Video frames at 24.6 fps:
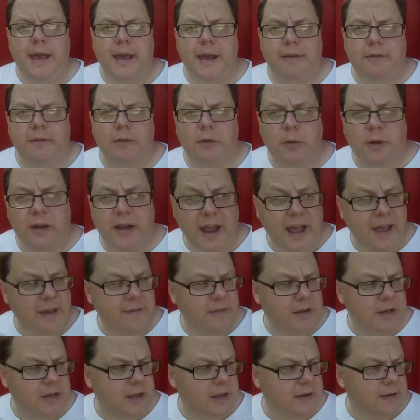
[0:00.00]
everyone, I
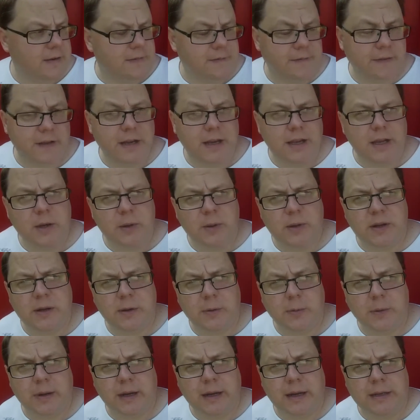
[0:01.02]
haven't done a video in a
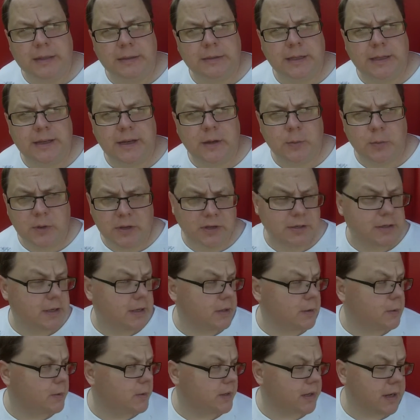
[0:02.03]
while and I wanted to
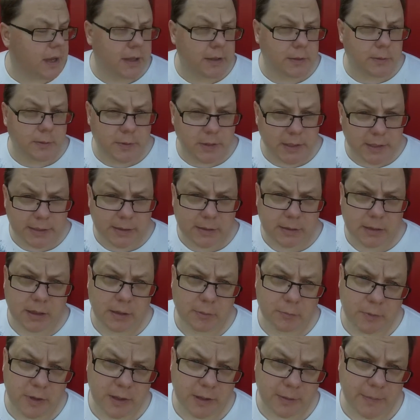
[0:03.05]
do another one
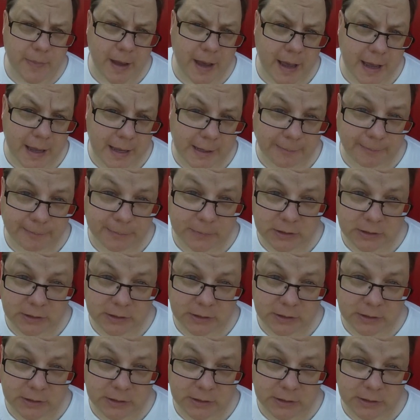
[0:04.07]
with my